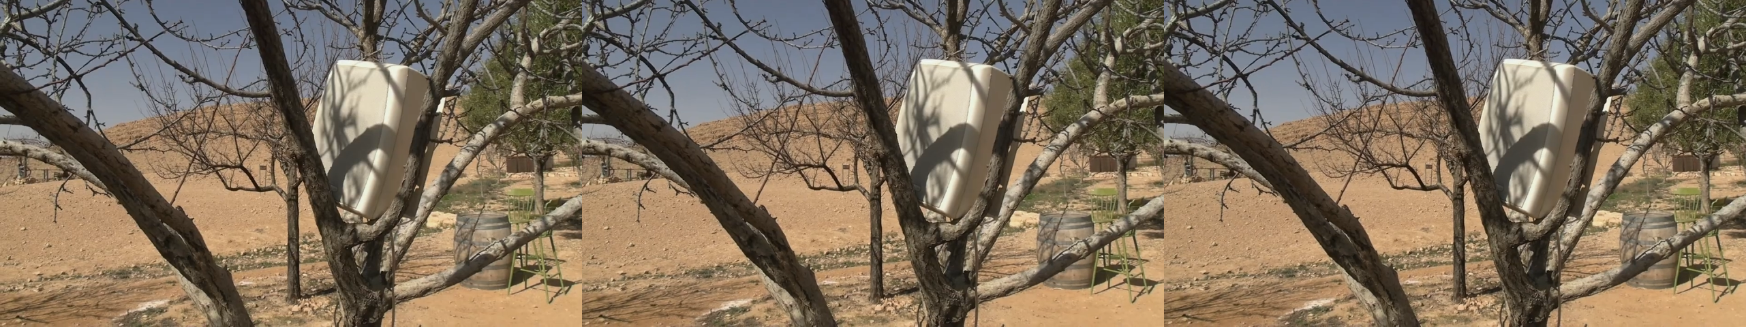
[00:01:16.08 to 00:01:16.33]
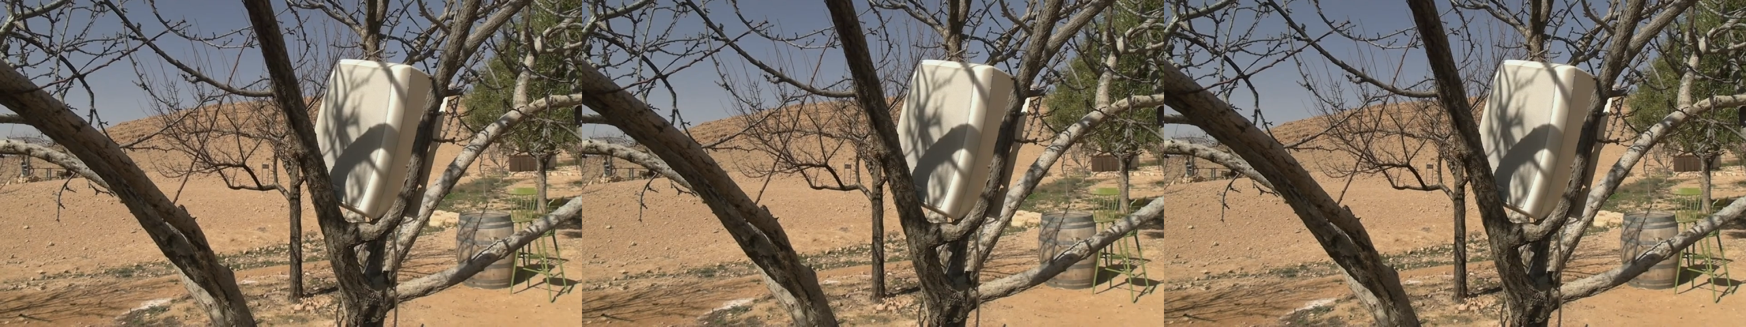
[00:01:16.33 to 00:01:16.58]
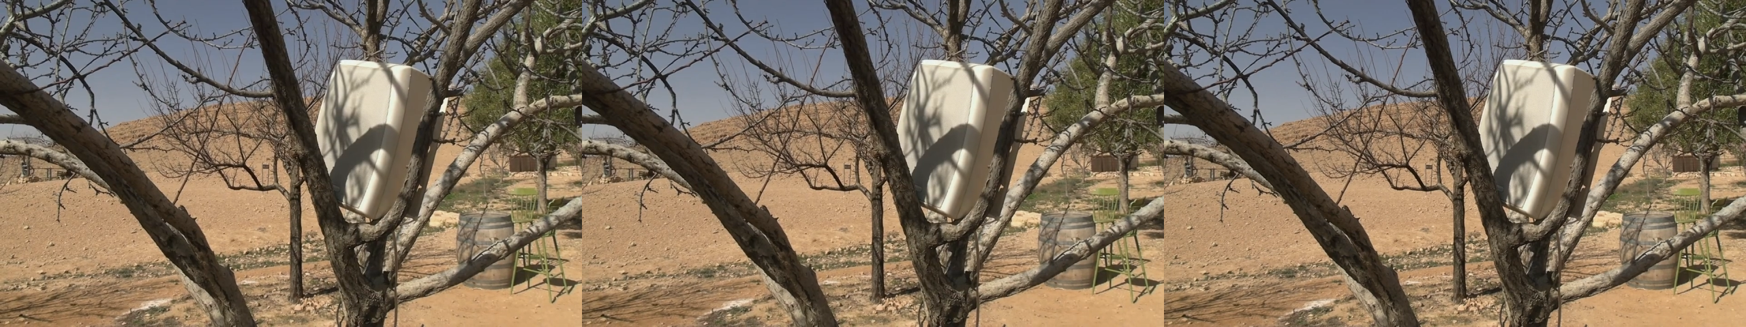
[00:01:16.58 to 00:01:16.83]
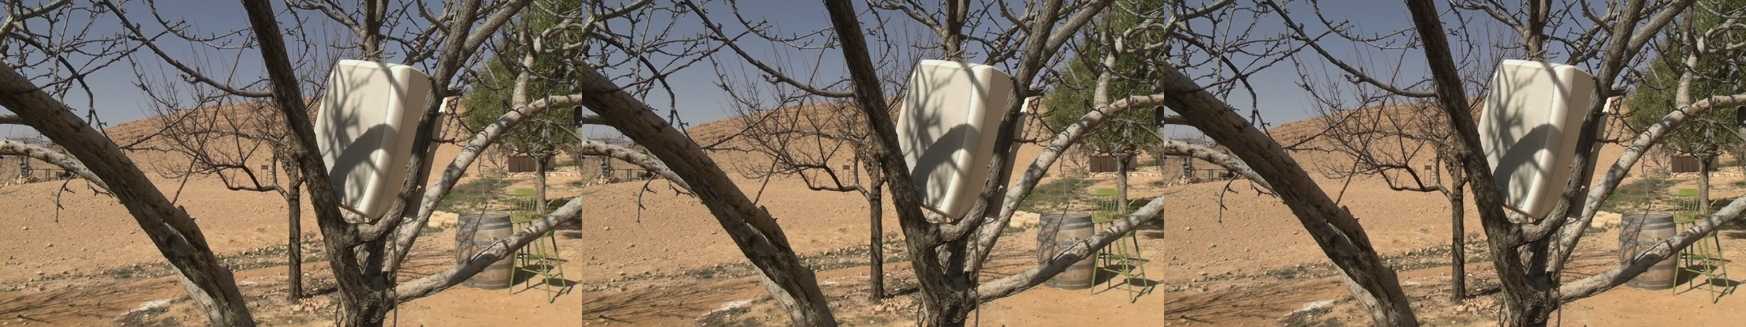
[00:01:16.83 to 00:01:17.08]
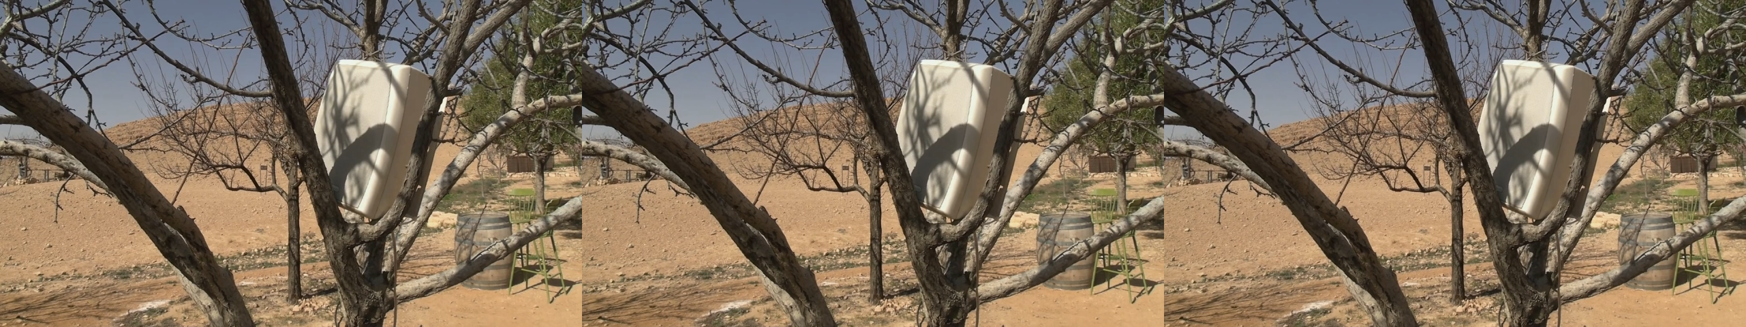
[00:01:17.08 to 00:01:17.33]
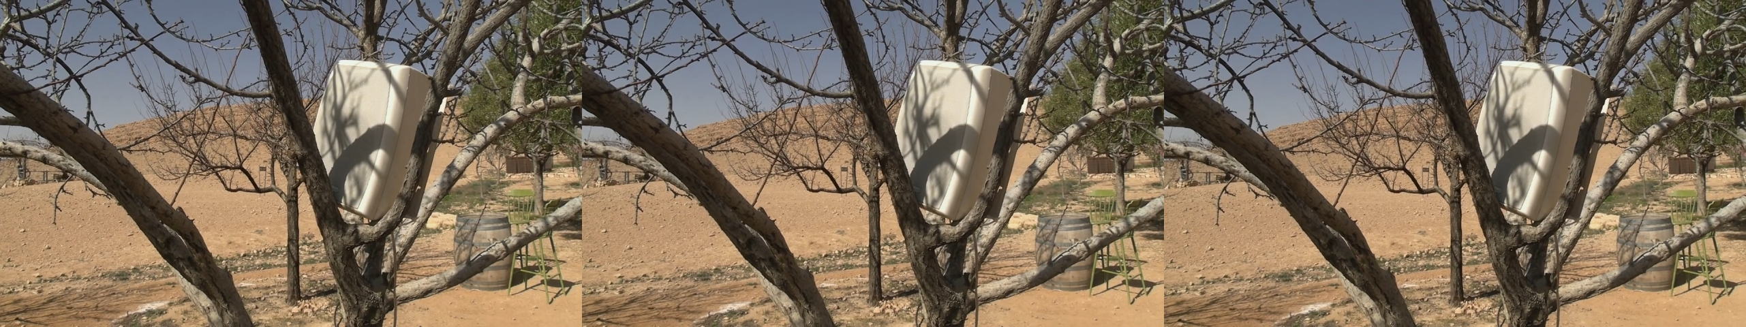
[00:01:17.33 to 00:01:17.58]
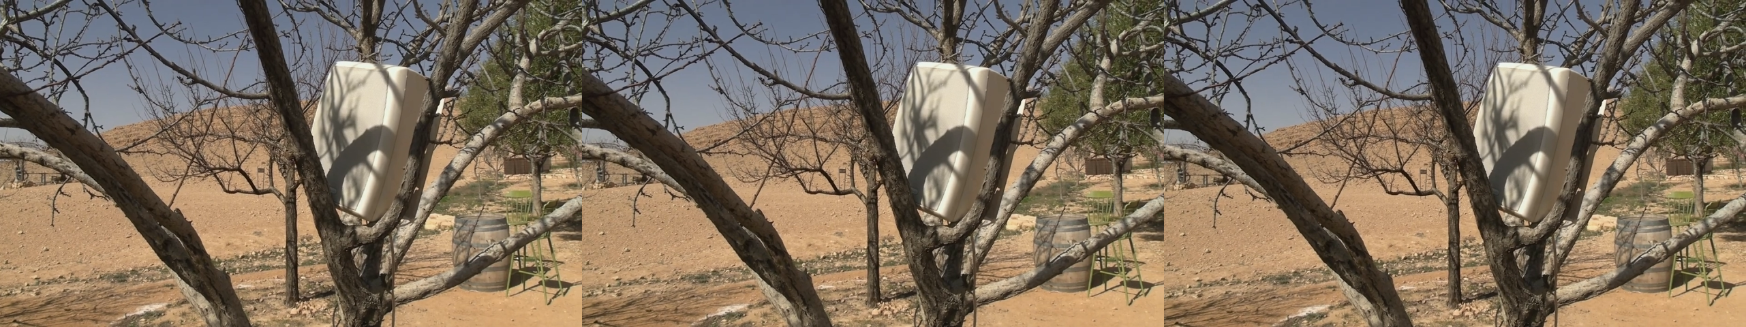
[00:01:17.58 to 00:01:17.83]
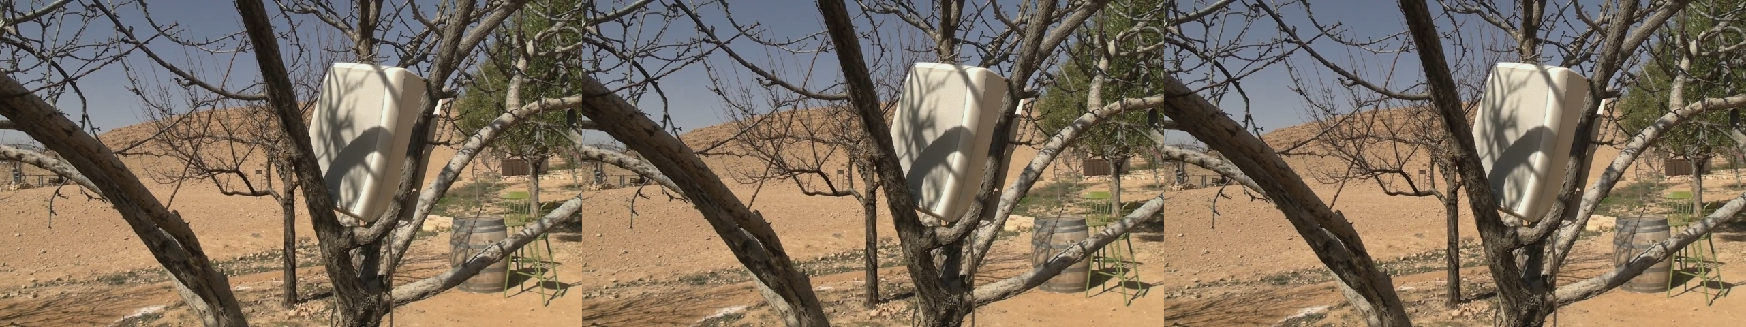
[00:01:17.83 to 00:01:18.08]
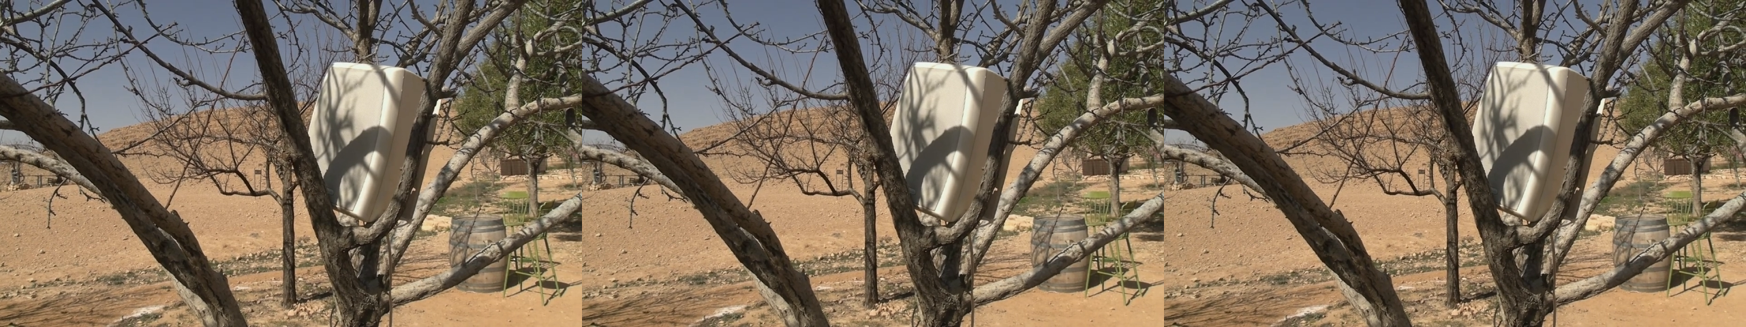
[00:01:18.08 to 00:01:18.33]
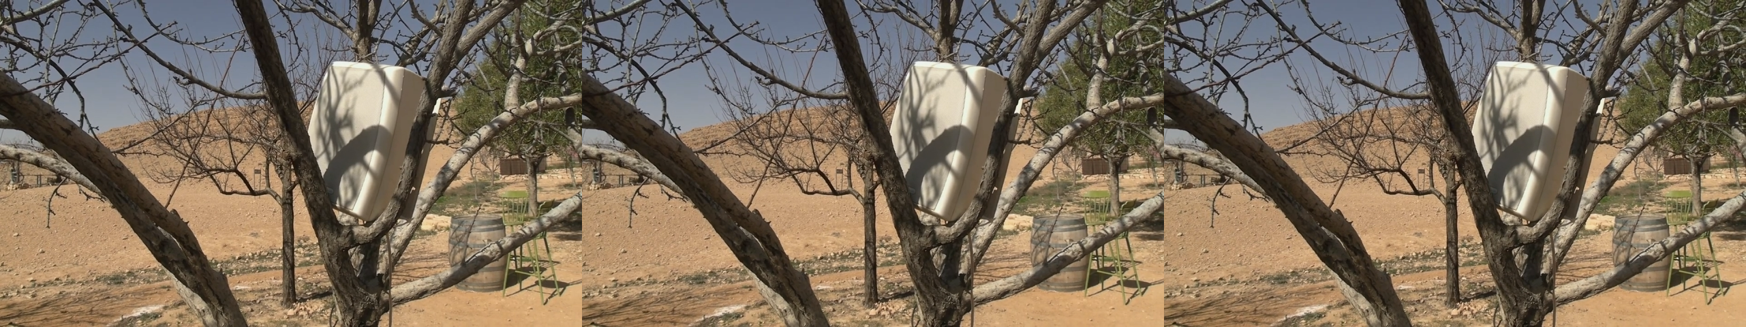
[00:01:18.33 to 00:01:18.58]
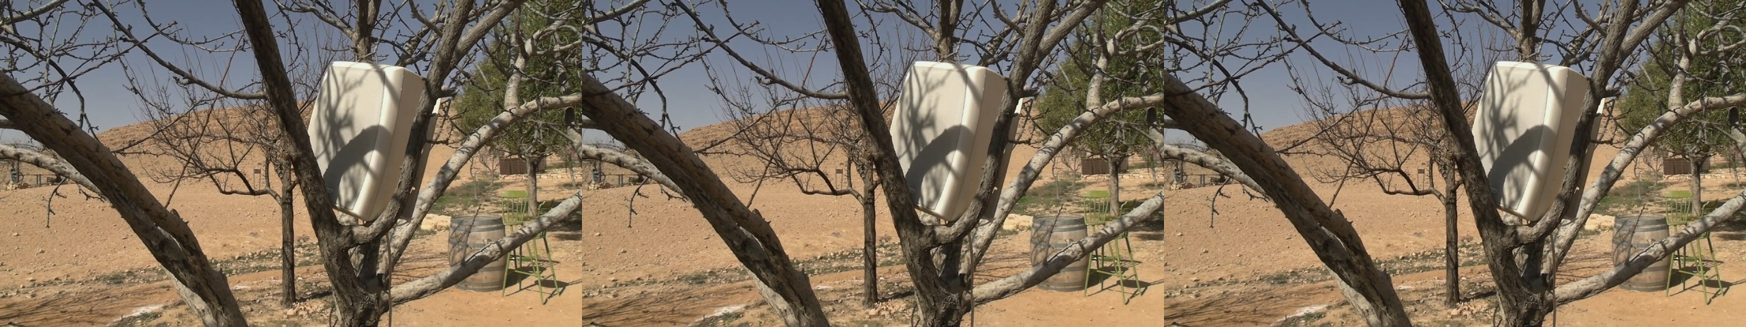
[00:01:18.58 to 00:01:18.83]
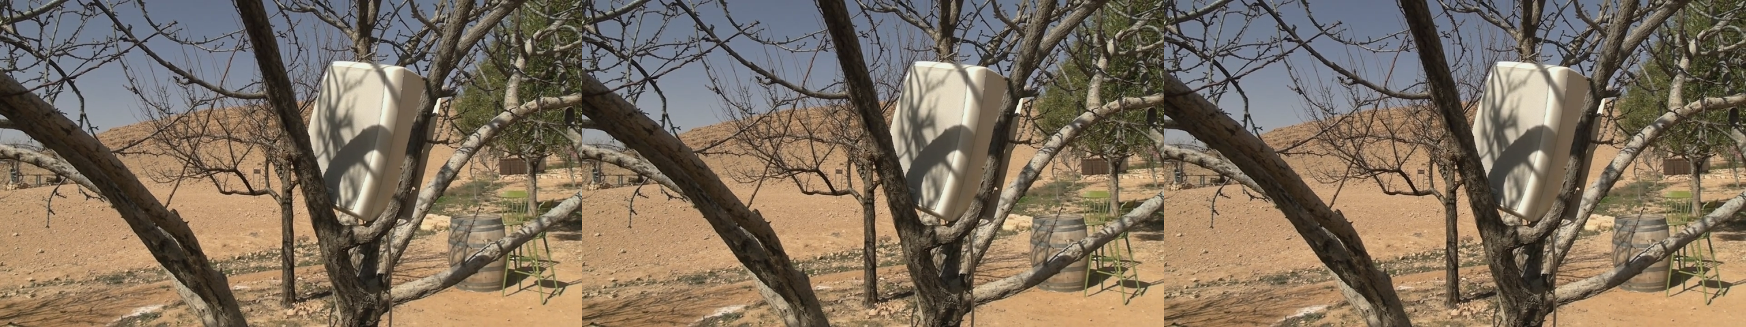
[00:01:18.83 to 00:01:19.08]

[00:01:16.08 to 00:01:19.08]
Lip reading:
Nobody's mouth can be seen.